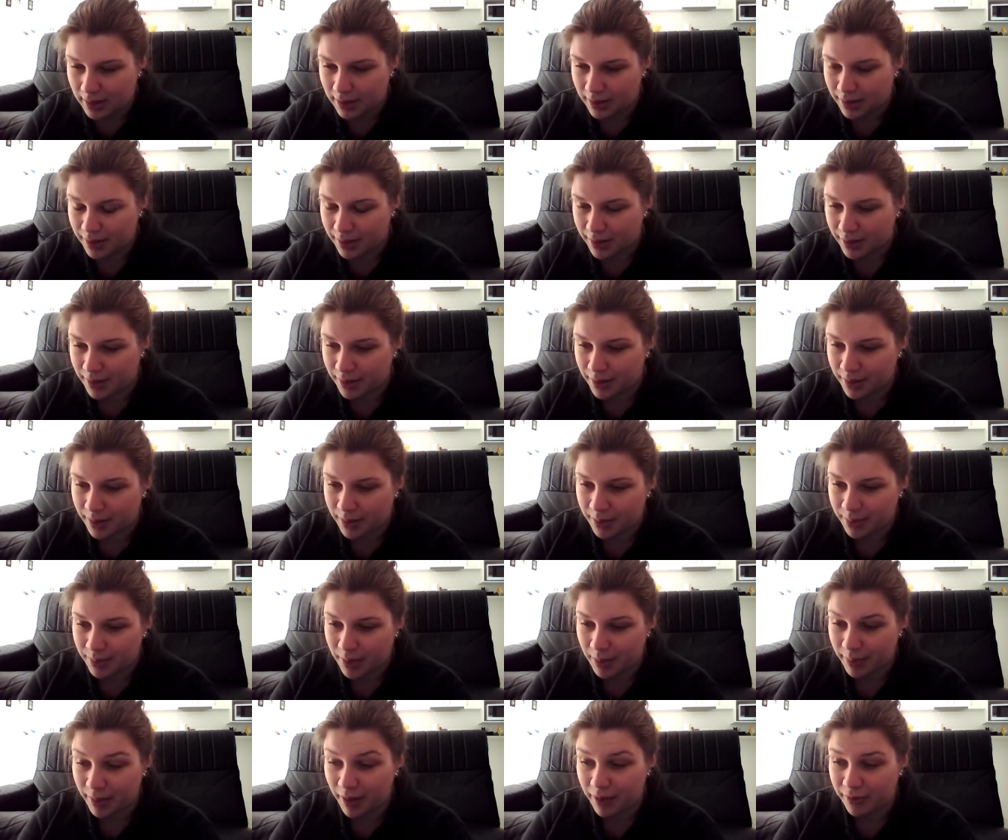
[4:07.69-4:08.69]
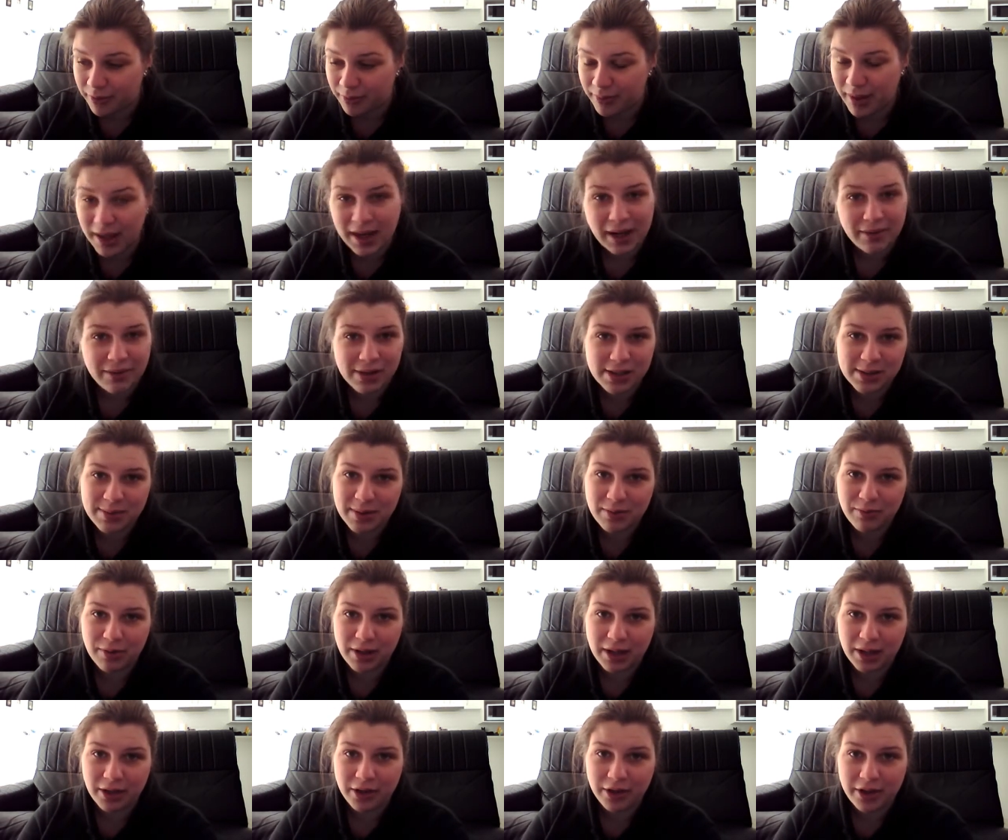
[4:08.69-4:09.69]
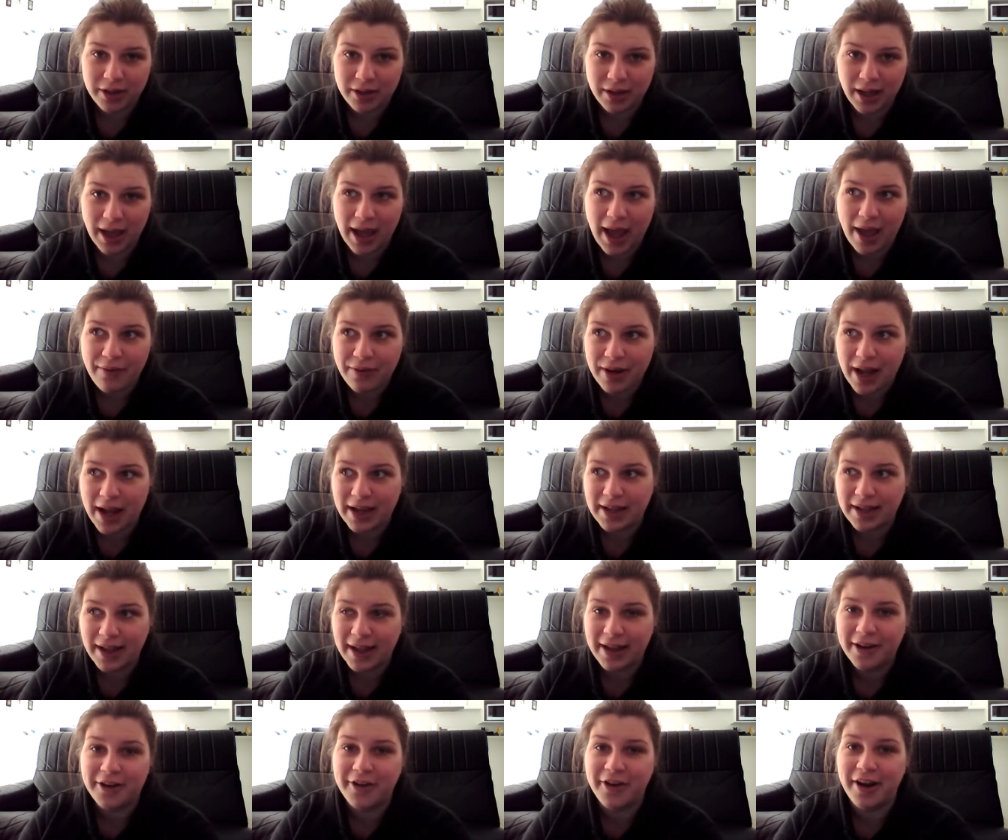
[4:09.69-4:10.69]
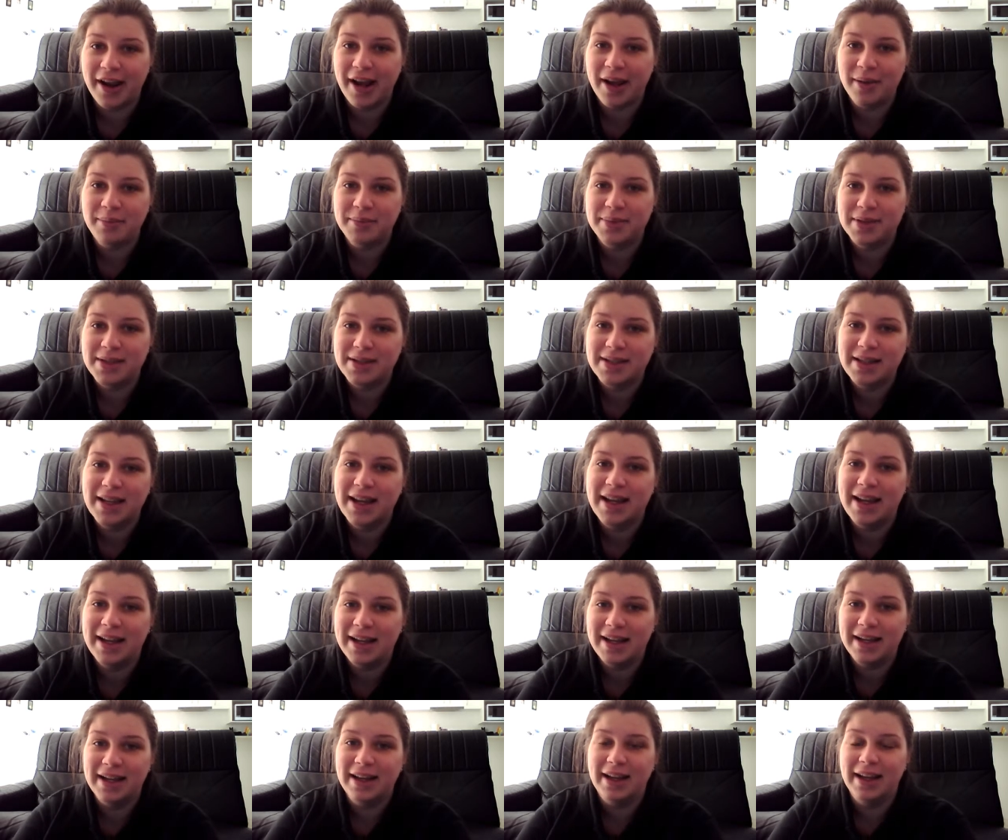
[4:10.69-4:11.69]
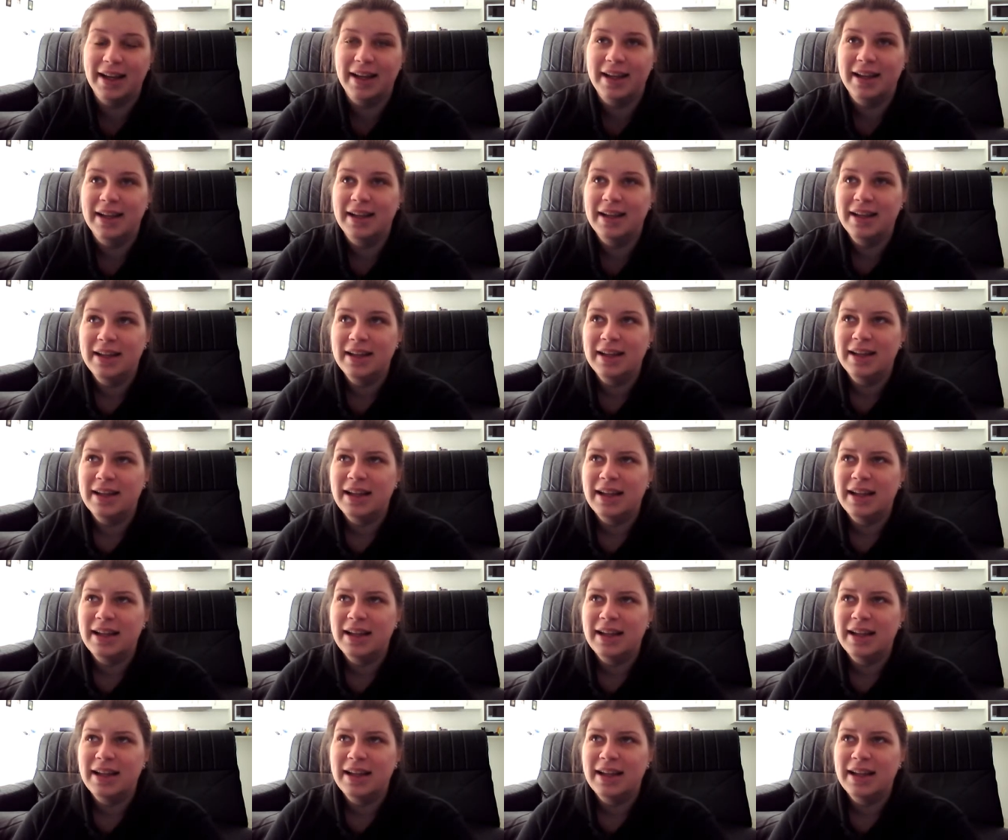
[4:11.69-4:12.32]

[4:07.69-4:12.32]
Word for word: Um, apart from that, everything's been really good. I haven't had leg cramps in,